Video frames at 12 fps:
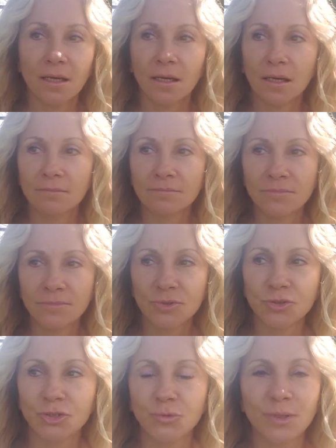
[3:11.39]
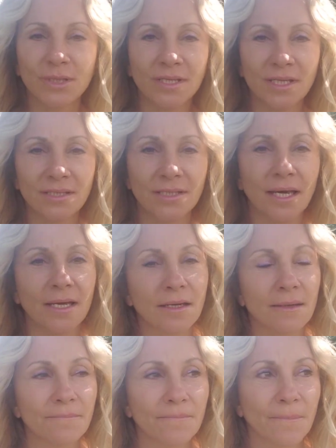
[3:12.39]
Um, do we think that,
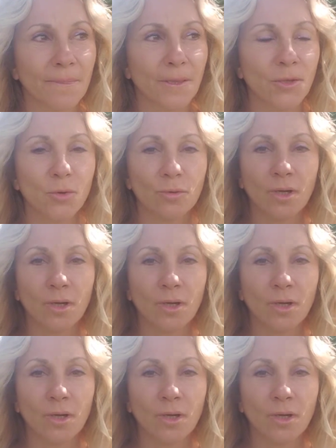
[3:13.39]
you know,